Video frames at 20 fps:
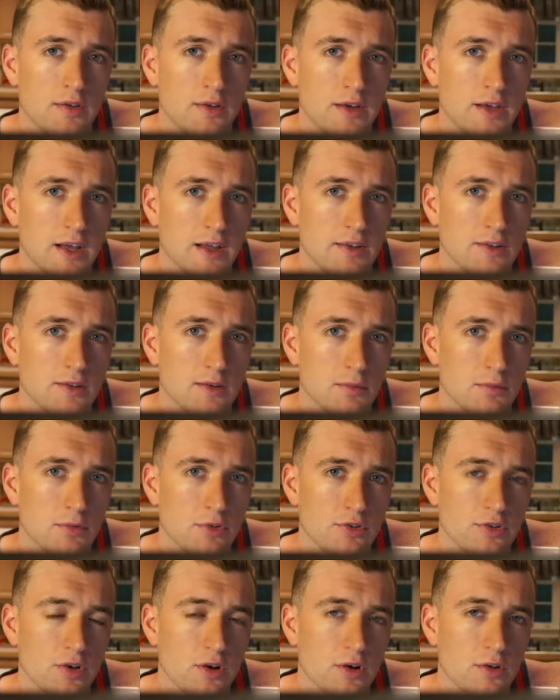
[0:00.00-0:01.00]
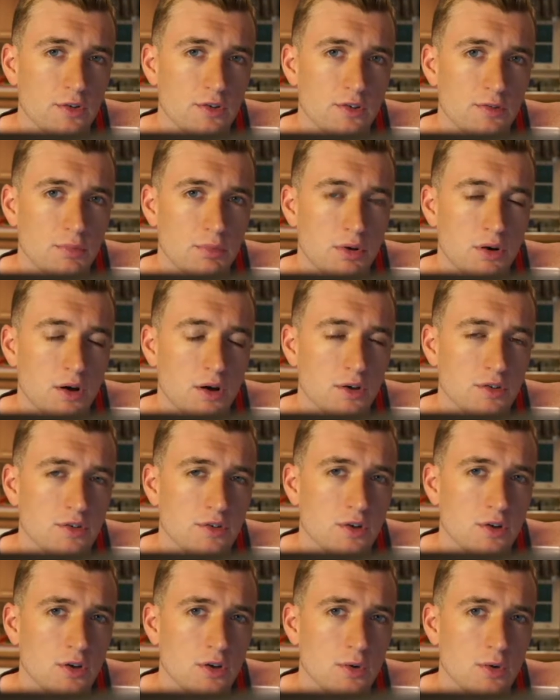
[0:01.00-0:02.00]
to get some results, but
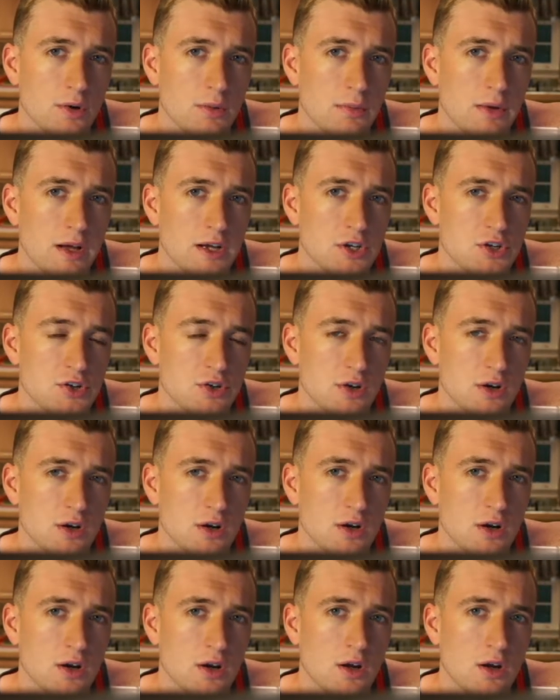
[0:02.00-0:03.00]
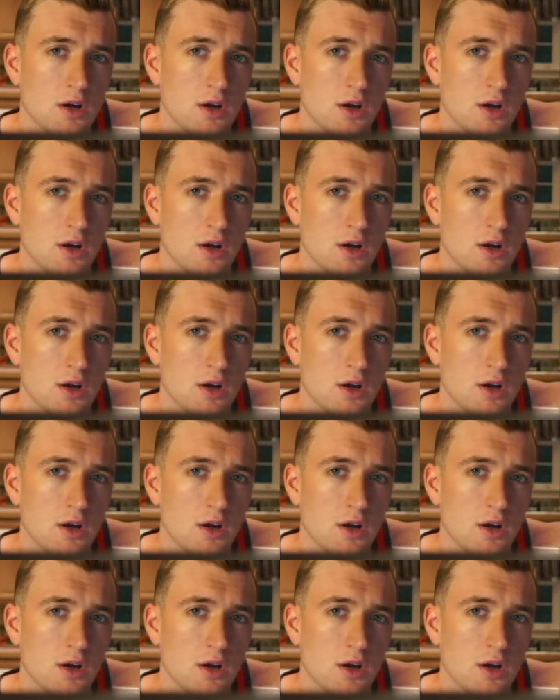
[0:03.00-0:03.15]
also you want to make sure